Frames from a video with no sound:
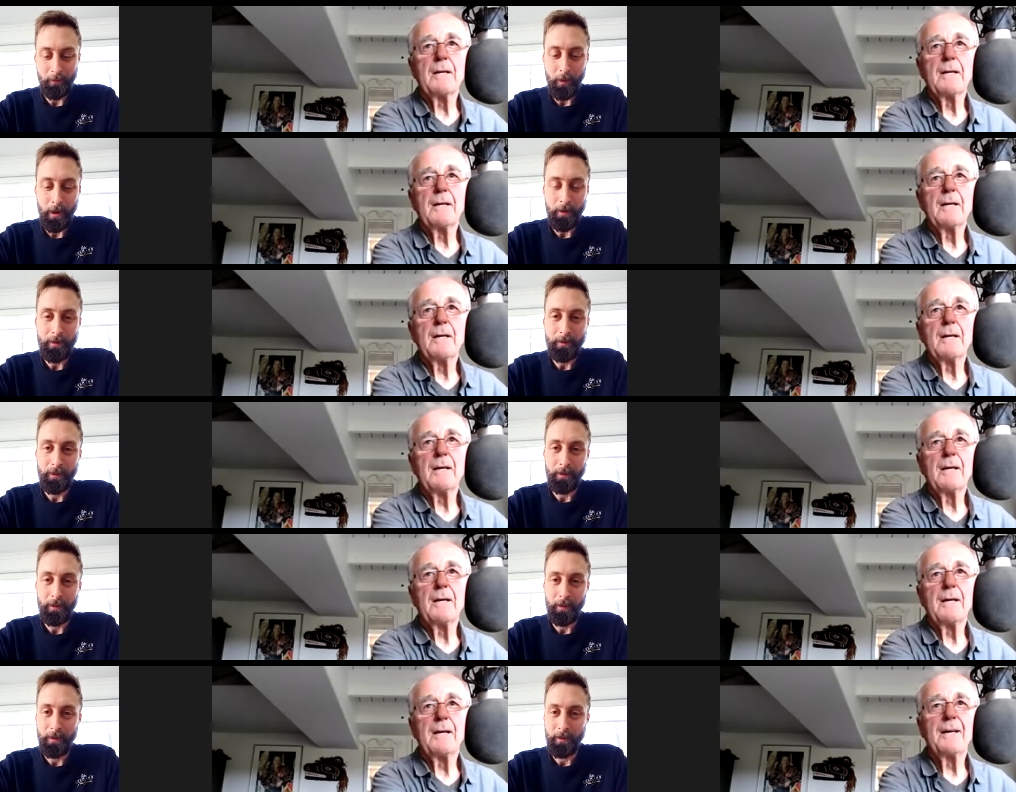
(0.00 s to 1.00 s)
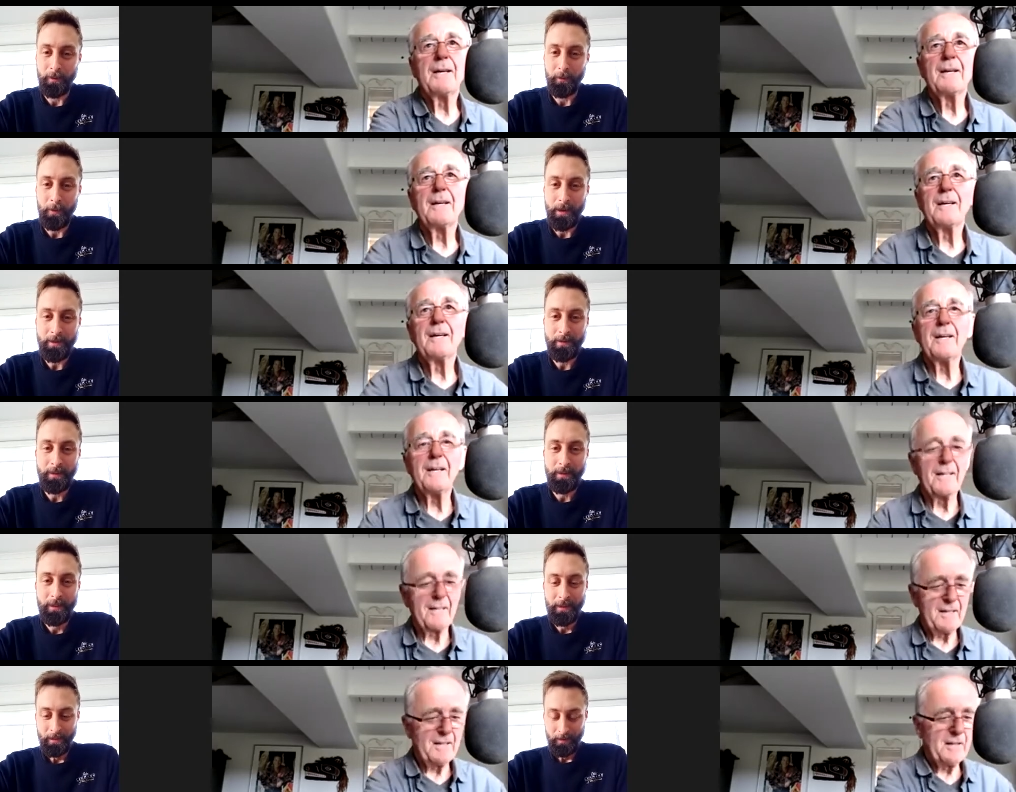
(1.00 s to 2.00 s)
Speaker 1: wineries on, on, the west
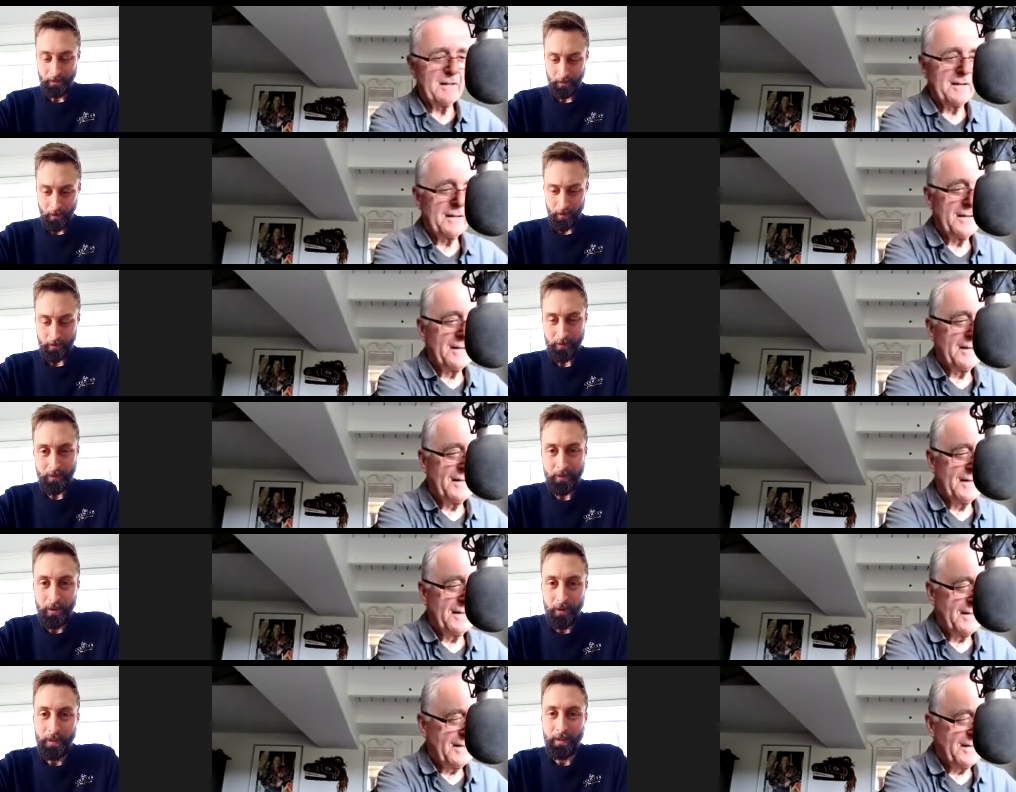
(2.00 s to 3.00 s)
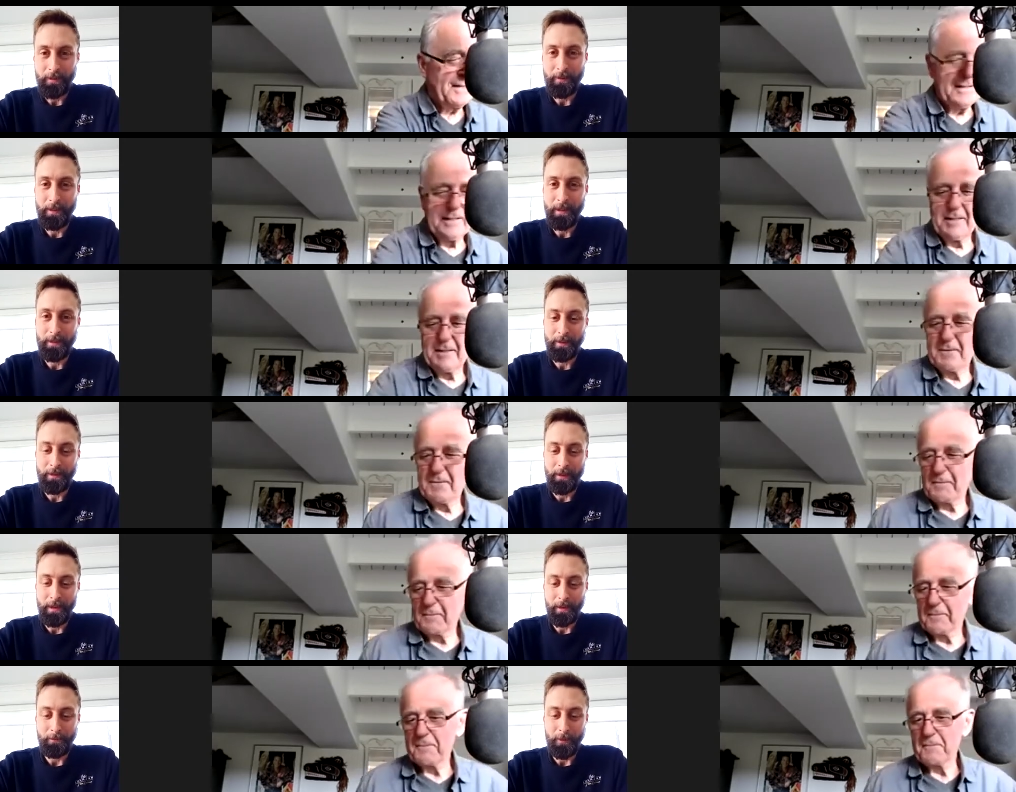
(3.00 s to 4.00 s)
coast. So that's that's the
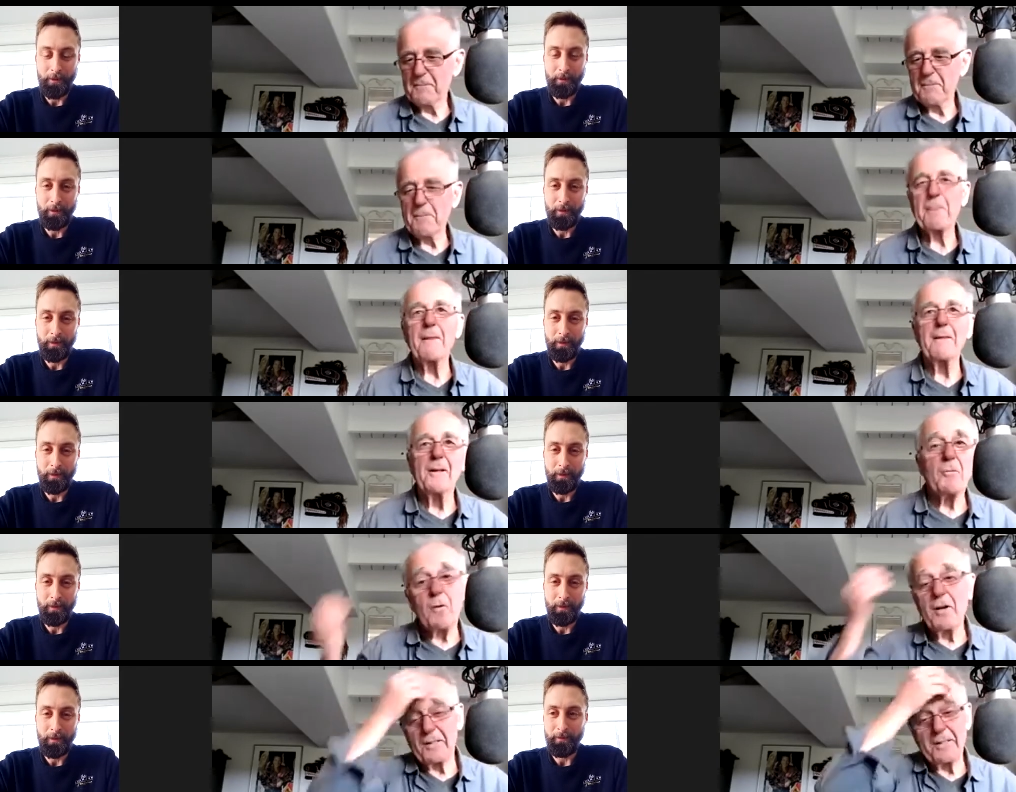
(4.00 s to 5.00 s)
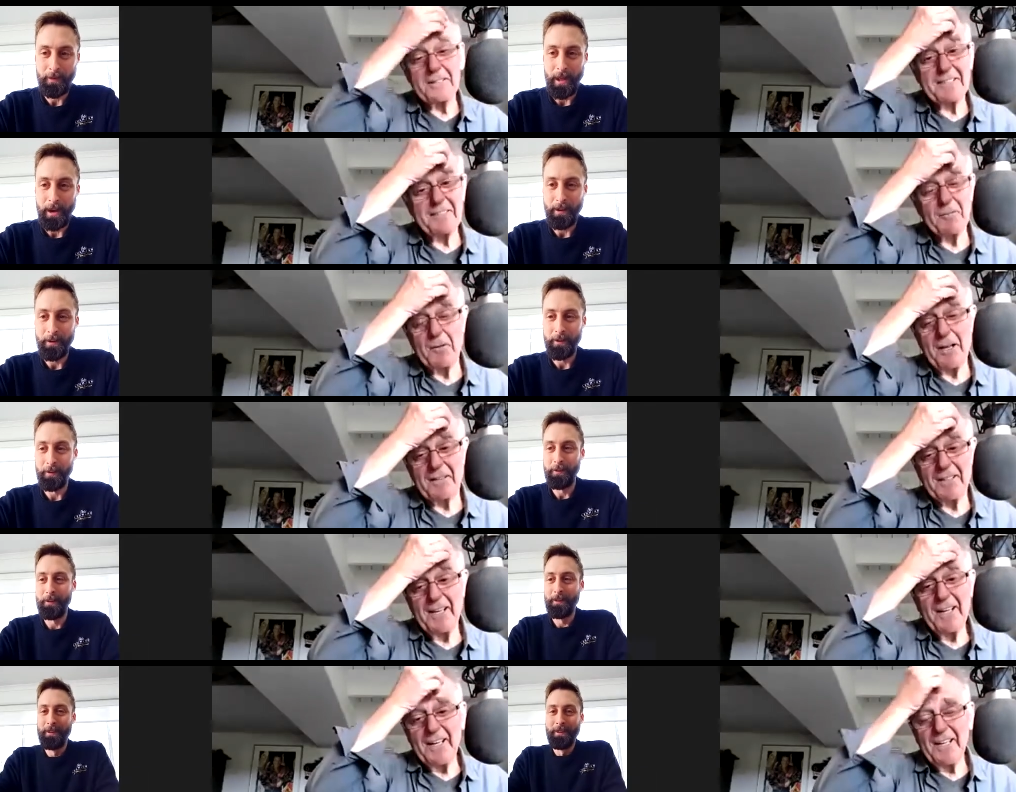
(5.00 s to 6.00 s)
next mission. Well, I, love Mel,
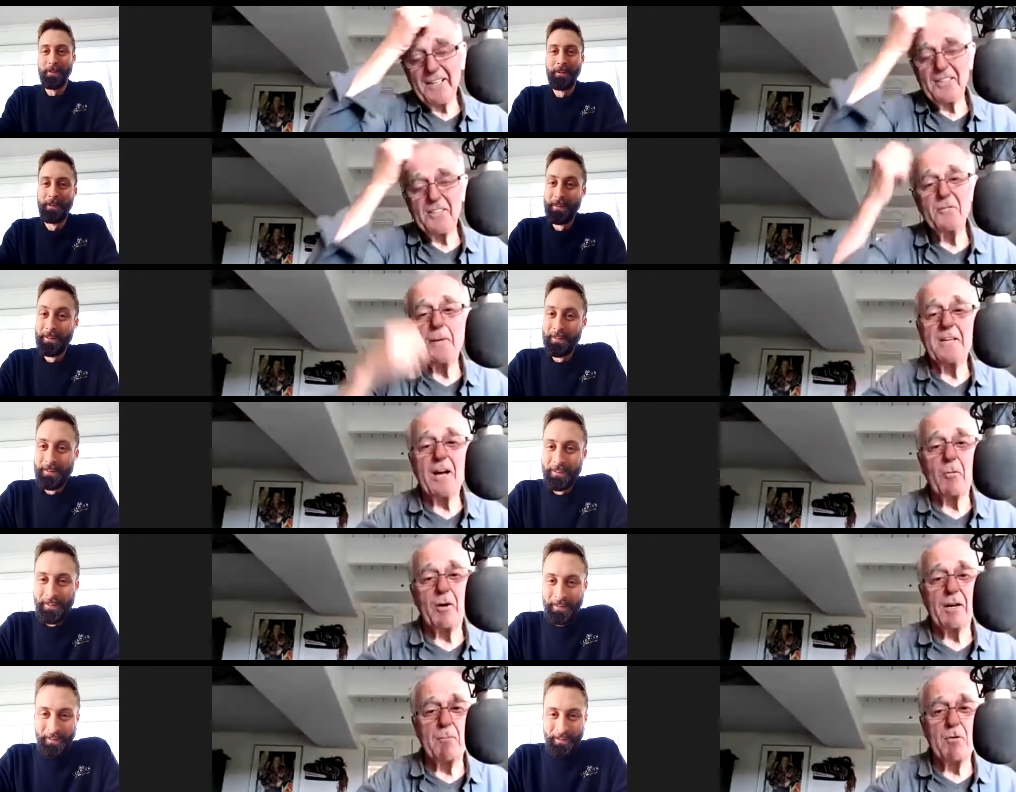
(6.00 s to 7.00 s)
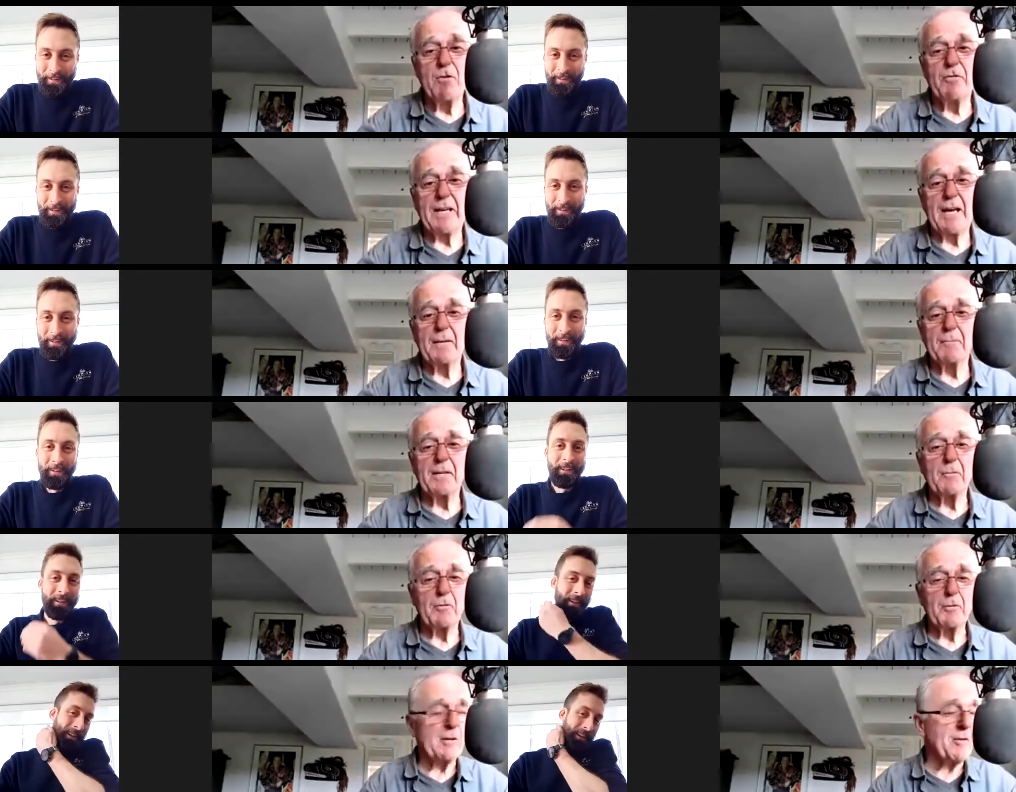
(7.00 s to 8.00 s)
Speaker 2: you may not want to move again, but it
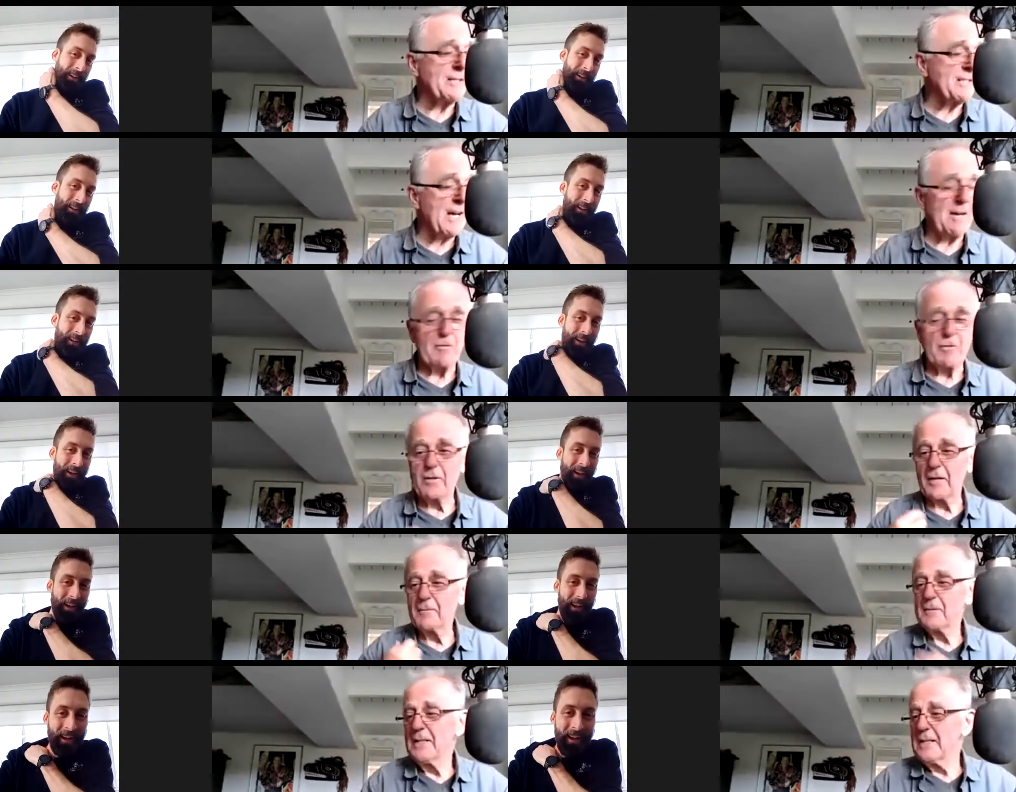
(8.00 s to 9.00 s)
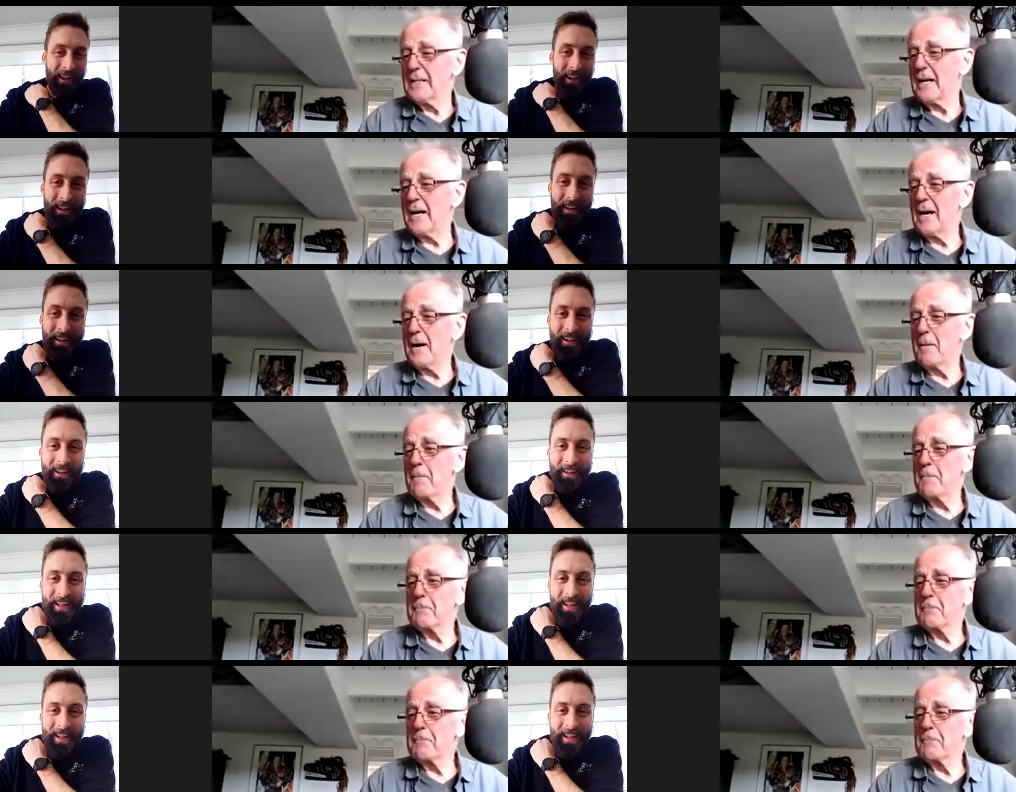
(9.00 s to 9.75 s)
would be great to have you here. Um,